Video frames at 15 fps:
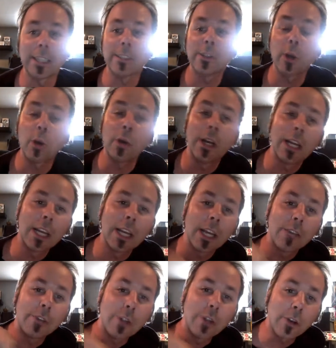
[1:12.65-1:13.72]
So
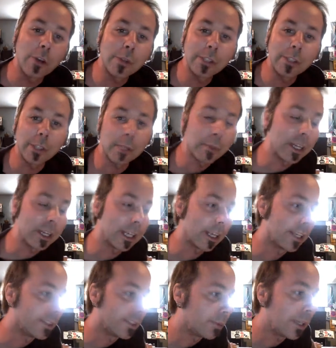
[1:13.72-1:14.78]
if you don't know what circuit bending
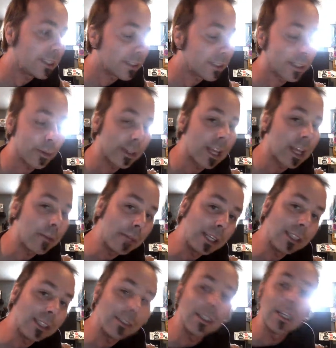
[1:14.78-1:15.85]
is, basically what that
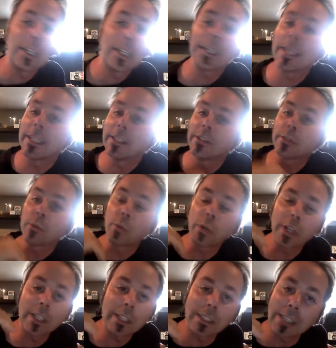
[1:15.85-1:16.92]
means is we're
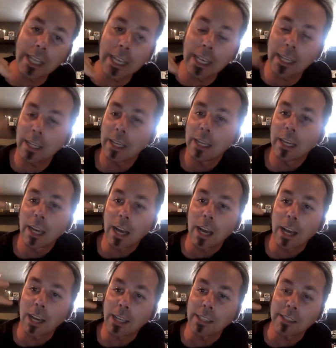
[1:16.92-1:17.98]
going to take
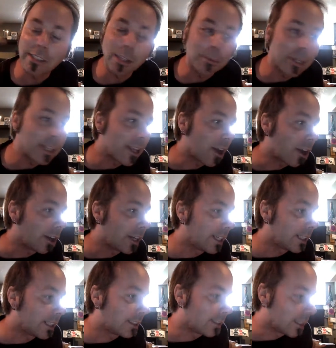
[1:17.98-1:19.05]
something that already
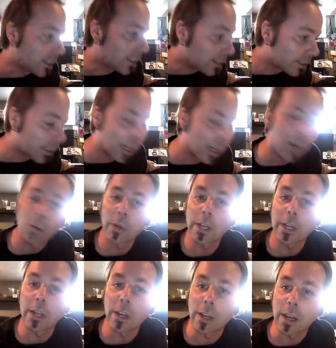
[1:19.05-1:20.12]
exists, we're
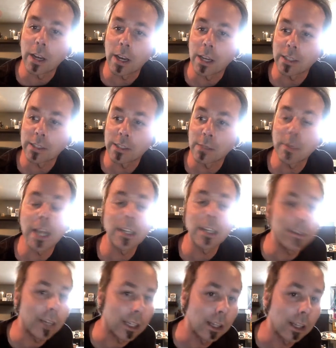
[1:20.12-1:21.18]
going to, some kind
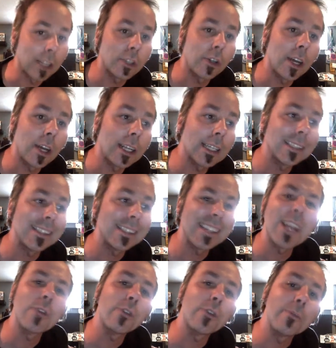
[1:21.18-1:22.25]
of electronic
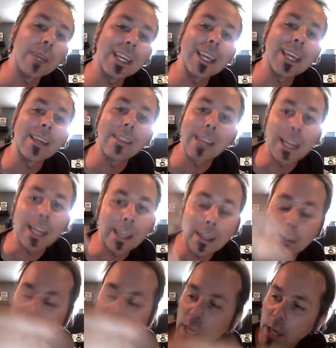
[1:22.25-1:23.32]
sound making thing,
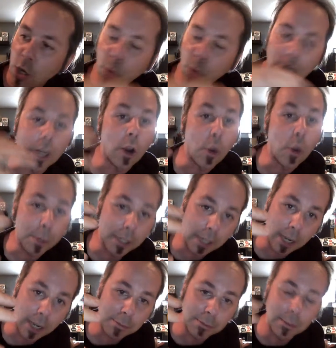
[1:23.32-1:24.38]
we're going to open it
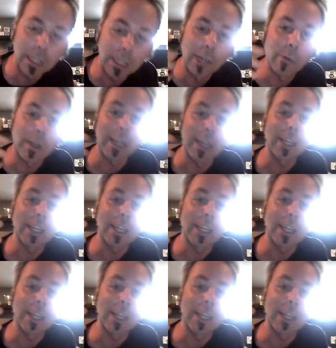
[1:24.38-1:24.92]
up, we're going to